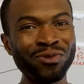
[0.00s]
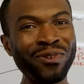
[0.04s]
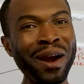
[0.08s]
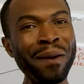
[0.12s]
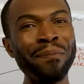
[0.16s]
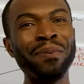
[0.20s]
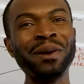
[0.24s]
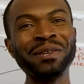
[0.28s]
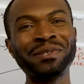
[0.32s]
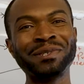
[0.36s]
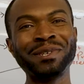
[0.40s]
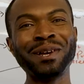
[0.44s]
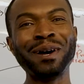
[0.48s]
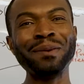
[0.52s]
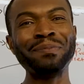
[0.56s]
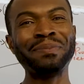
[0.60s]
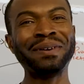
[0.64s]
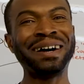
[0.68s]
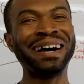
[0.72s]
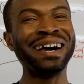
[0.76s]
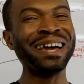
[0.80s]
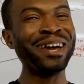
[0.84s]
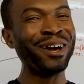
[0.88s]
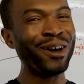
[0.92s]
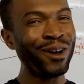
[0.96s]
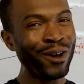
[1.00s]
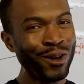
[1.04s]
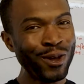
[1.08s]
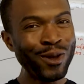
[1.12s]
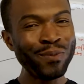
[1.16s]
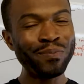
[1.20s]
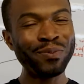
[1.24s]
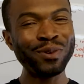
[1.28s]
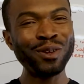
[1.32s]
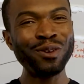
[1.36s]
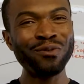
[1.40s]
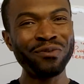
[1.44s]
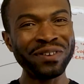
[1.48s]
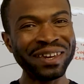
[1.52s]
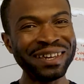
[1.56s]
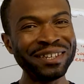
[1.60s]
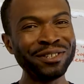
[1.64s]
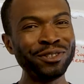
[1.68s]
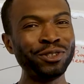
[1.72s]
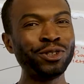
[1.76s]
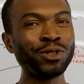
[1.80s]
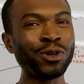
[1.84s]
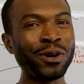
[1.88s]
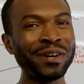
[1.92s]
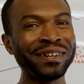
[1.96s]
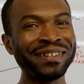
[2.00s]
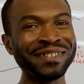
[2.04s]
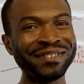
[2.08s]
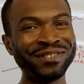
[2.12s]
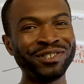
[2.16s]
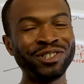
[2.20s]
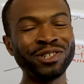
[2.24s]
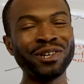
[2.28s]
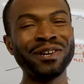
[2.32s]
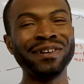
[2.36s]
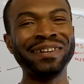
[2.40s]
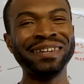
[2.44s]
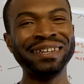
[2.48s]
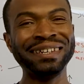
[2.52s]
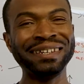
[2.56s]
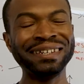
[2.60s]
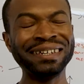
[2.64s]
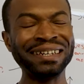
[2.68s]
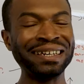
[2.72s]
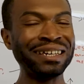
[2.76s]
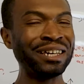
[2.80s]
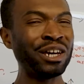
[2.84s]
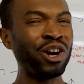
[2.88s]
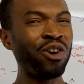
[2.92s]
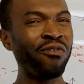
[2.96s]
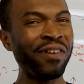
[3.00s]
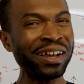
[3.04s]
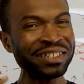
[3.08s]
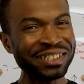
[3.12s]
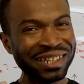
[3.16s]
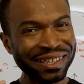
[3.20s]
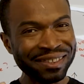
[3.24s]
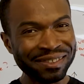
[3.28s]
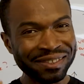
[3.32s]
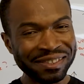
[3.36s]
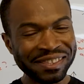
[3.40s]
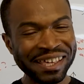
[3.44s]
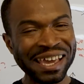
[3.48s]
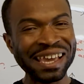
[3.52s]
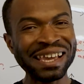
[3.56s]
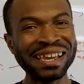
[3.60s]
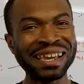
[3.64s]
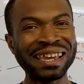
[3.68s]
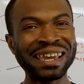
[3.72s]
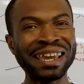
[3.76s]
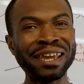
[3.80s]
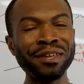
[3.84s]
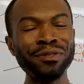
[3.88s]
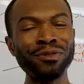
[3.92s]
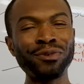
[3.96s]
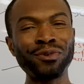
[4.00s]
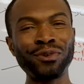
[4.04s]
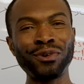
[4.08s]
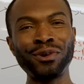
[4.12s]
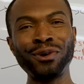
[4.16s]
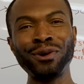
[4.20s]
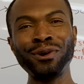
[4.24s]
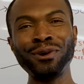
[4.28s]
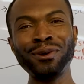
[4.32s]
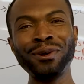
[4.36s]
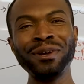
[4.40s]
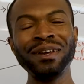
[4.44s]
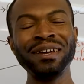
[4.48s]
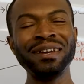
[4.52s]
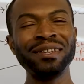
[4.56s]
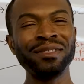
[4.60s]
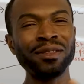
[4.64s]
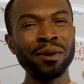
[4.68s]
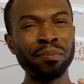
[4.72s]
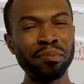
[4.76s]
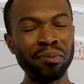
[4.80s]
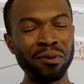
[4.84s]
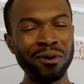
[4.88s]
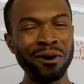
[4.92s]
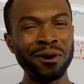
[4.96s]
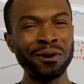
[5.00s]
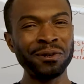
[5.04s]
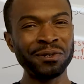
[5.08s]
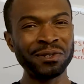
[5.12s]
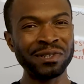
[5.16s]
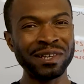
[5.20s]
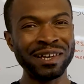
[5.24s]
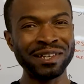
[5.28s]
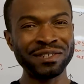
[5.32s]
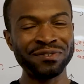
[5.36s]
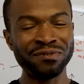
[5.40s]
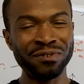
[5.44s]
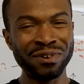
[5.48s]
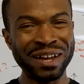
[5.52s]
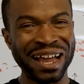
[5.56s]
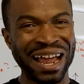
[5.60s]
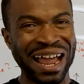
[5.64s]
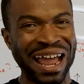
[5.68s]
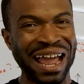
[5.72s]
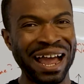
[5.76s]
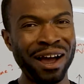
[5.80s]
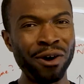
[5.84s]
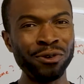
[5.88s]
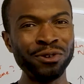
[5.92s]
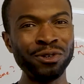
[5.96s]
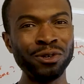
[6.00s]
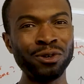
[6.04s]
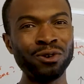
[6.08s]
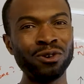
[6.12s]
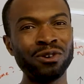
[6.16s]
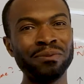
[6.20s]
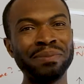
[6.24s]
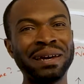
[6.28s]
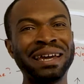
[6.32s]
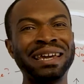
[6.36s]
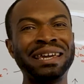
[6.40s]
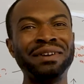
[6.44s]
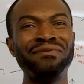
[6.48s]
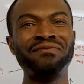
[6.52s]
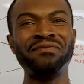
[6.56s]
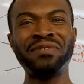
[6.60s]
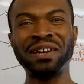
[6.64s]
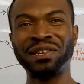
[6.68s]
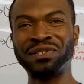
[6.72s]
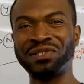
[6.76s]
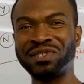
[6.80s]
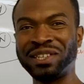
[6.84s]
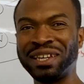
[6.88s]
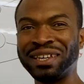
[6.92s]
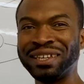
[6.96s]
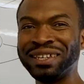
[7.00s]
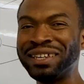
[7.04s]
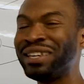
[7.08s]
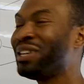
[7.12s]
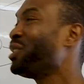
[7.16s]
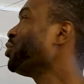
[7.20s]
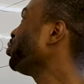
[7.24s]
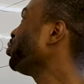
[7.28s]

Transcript: to wrap us up, I hope you've enjoyed this journey of actually thinking through the process for how you go about investing